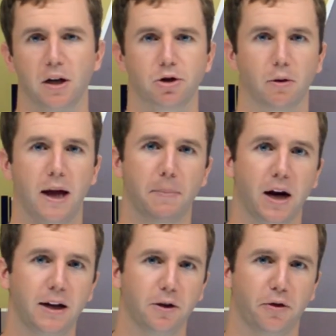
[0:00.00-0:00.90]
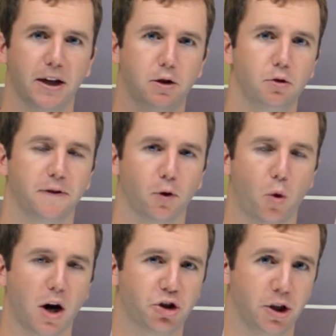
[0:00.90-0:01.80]
So with that in mind, thank you for
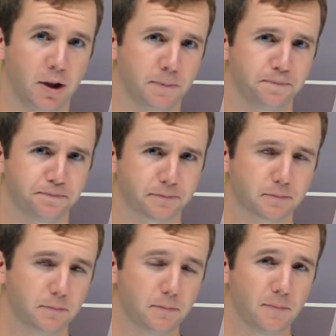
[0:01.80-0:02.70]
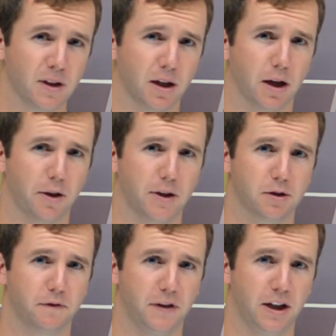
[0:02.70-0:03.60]
watching
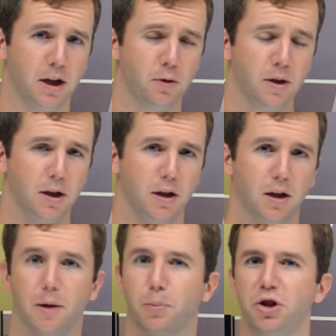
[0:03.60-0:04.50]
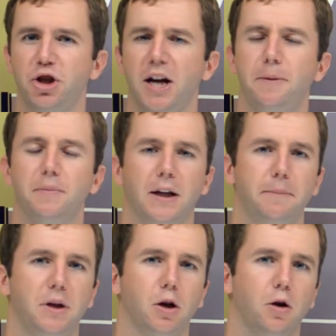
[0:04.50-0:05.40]
this video. Appreciate it. Let
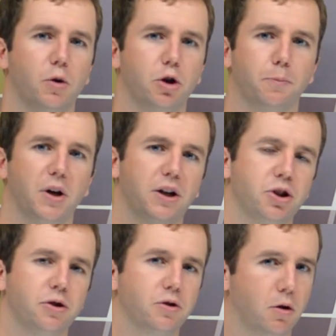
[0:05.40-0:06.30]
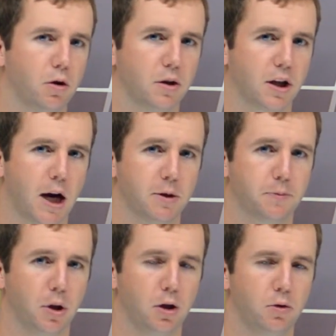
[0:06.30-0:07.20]
me know what your predictions are in the comments
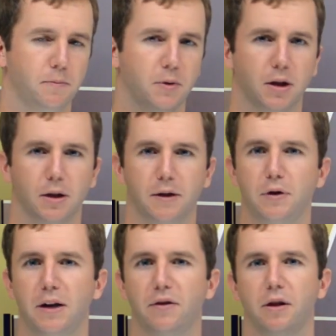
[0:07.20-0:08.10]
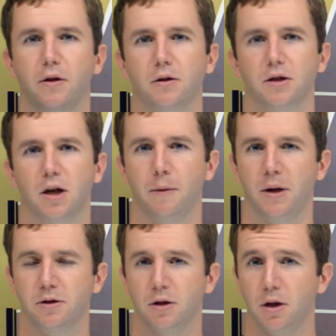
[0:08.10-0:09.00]
below. If you have any thoughts,
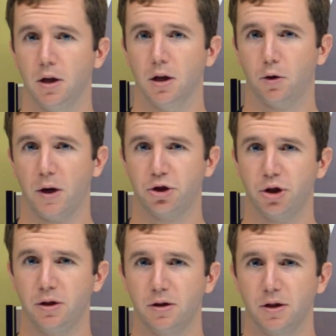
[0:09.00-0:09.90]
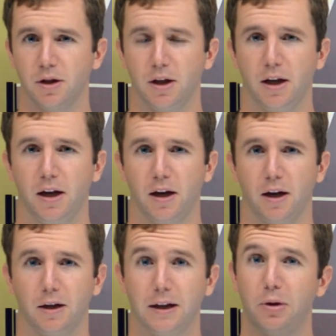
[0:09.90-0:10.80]
comments, questions,
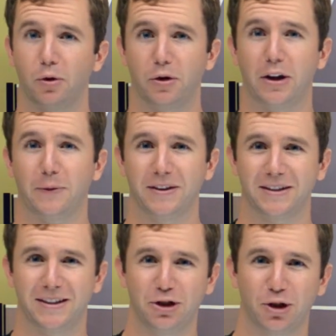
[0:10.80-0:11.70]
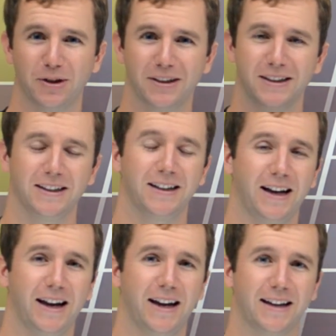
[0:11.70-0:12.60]
let me know what you think about the t-shirt.
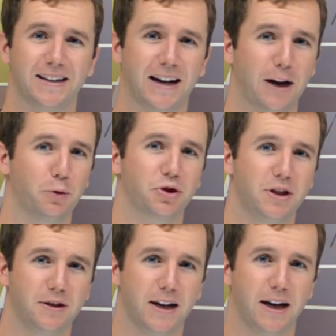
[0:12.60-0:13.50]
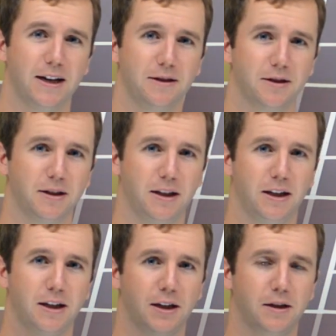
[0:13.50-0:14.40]
And I will see you guys
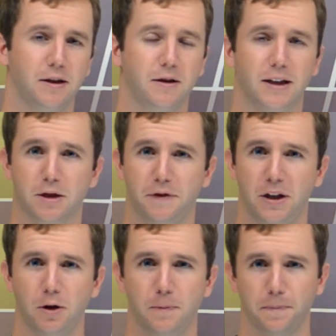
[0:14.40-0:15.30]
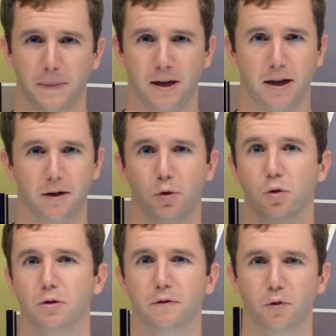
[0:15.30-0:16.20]
in the next video. And of
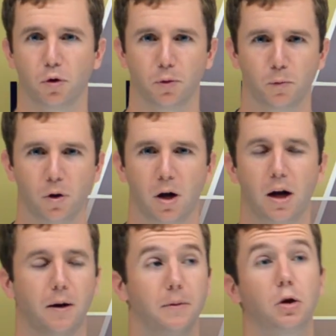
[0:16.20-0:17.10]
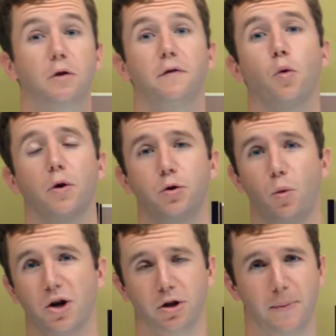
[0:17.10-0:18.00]
course, look forward to
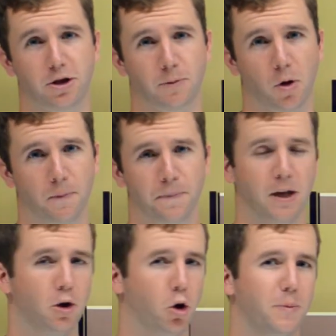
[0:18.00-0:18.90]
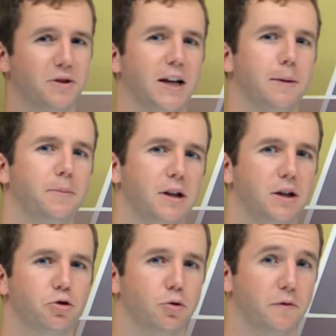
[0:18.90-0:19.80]
watching the match tomorrow. Hope the same
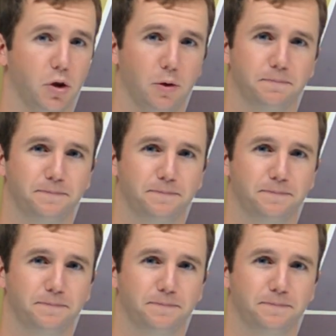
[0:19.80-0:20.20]
is true for you.